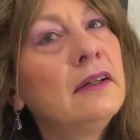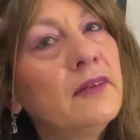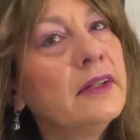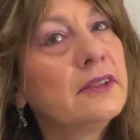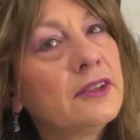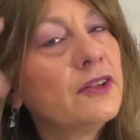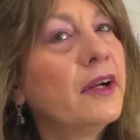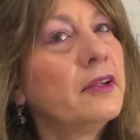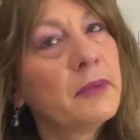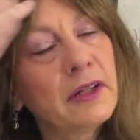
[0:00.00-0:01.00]
Wanted to try
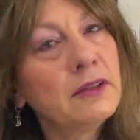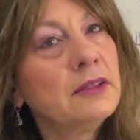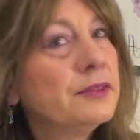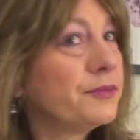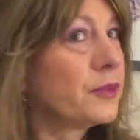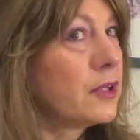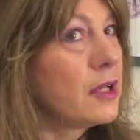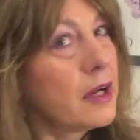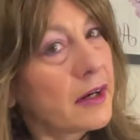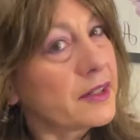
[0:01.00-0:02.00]
them out.
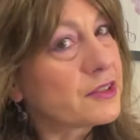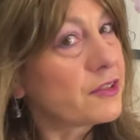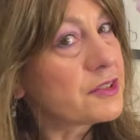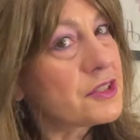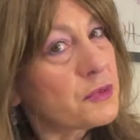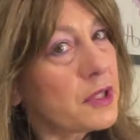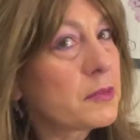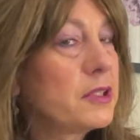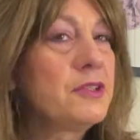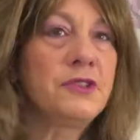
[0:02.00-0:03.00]
All right, so this is what I'm
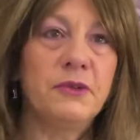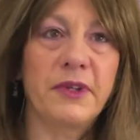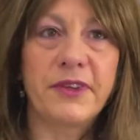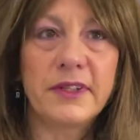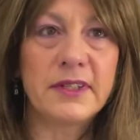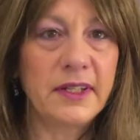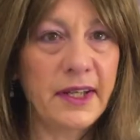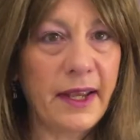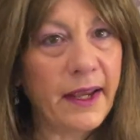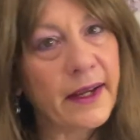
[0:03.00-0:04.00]
going to do with it
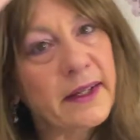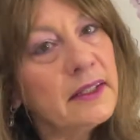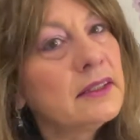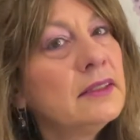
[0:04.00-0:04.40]
today.